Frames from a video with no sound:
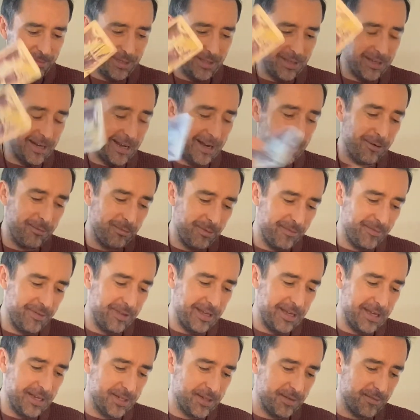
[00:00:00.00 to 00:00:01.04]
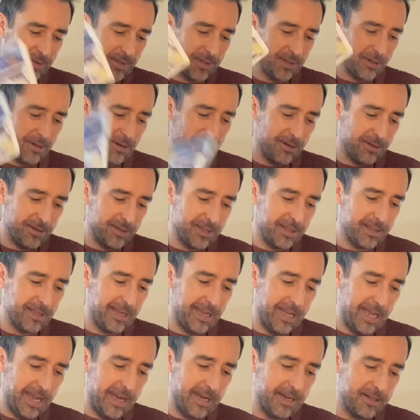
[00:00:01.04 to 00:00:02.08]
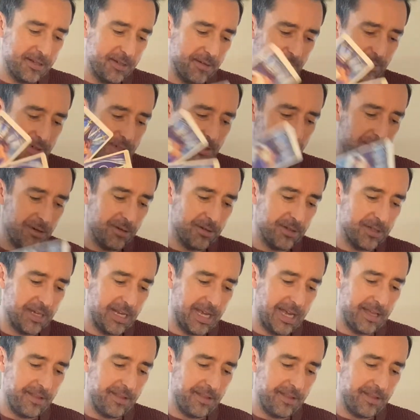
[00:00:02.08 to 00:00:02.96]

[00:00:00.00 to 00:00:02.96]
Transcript: of the deck with the Ace of Swords, the Eight of Swords,